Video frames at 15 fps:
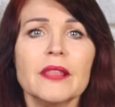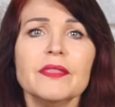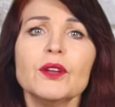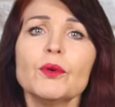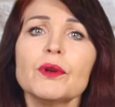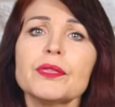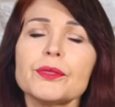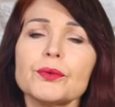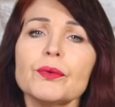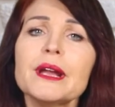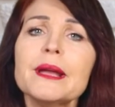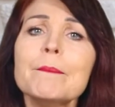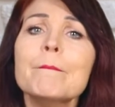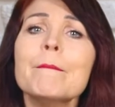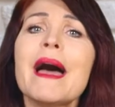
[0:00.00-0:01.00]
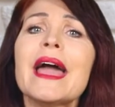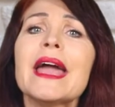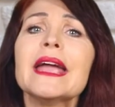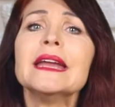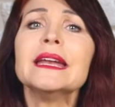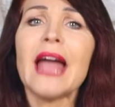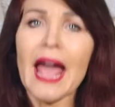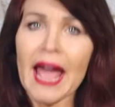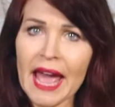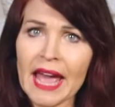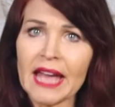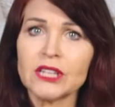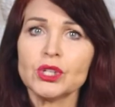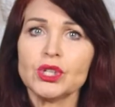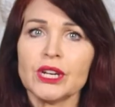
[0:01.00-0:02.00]
There are three main
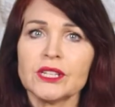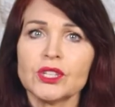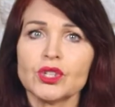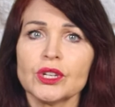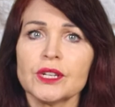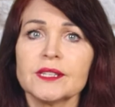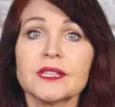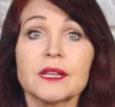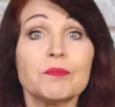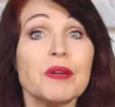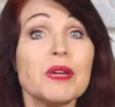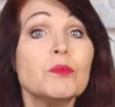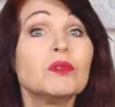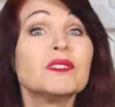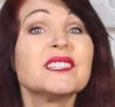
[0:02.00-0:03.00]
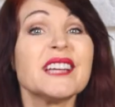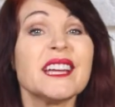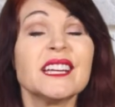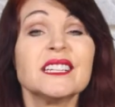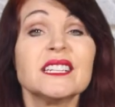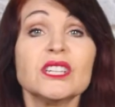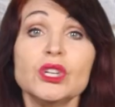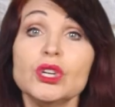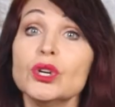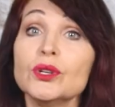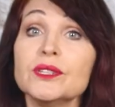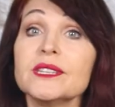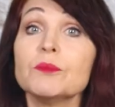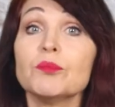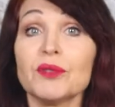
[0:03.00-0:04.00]
hand gestures that people tend to
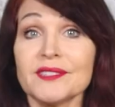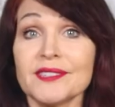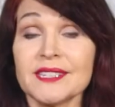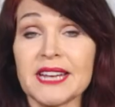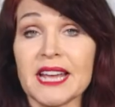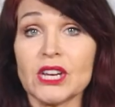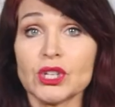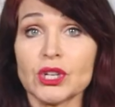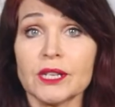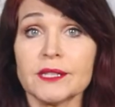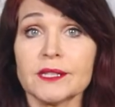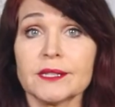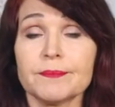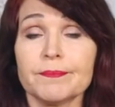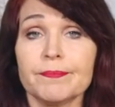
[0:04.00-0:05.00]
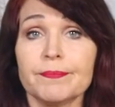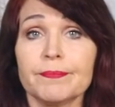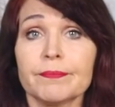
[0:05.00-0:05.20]
use in presentations.